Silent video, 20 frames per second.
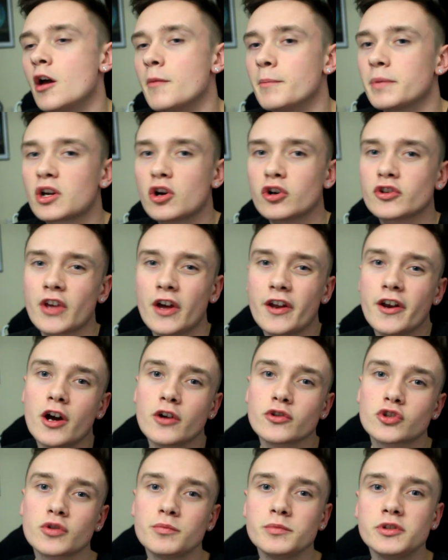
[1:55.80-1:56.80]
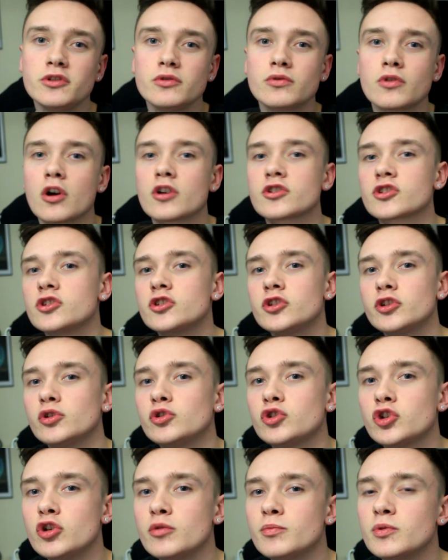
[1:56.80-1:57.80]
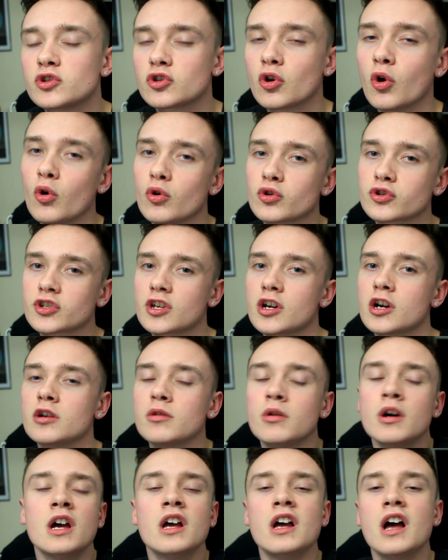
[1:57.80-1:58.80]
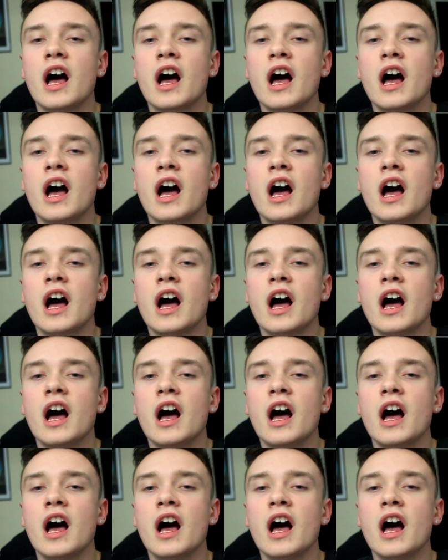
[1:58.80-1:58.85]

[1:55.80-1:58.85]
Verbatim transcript: because I know some of you guys are YouTubers also,